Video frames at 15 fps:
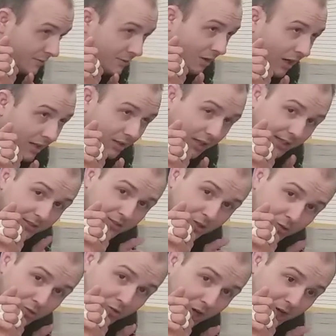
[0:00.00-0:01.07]
If you're at like
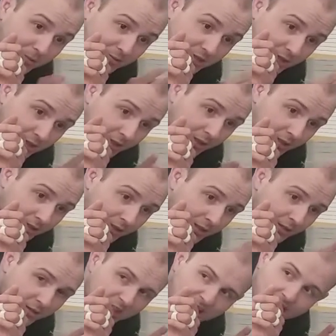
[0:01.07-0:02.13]
two stripes,
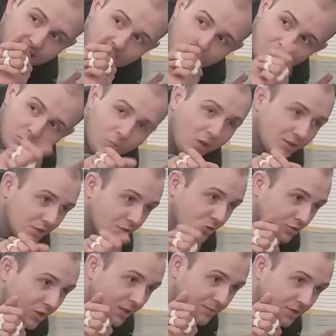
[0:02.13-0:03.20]
hang out one to
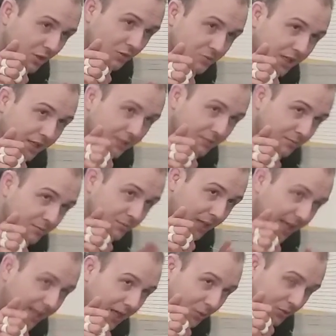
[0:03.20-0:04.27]
two stripes. You know what I'm saying?
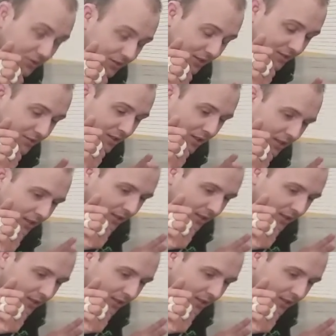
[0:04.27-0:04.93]
Hang out with this.